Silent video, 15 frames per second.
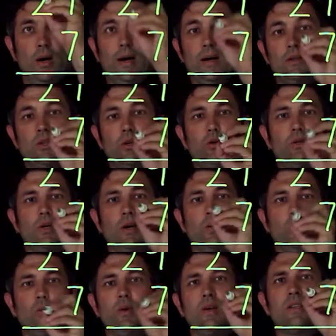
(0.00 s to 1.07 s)
and 2 takeaway,
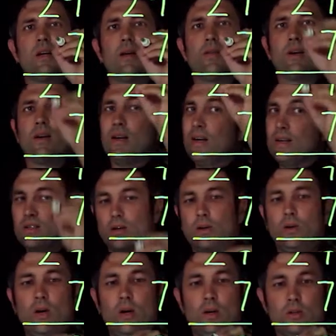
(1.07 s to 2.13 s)
oh, there's nothing there,
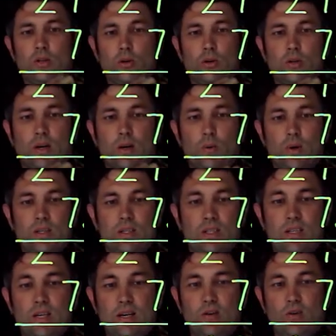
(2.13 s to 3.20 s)
so 2 takeaway
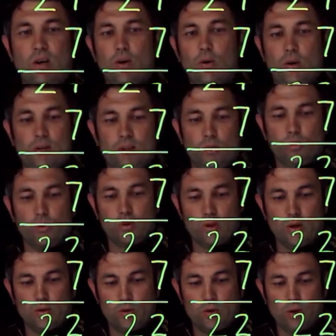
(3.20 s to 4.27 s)
0 is
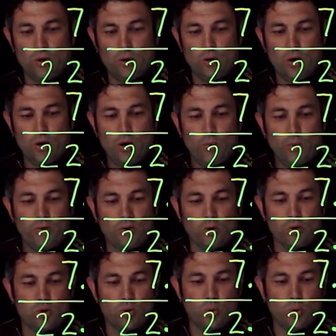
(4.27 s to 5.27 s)
also 2, and we've got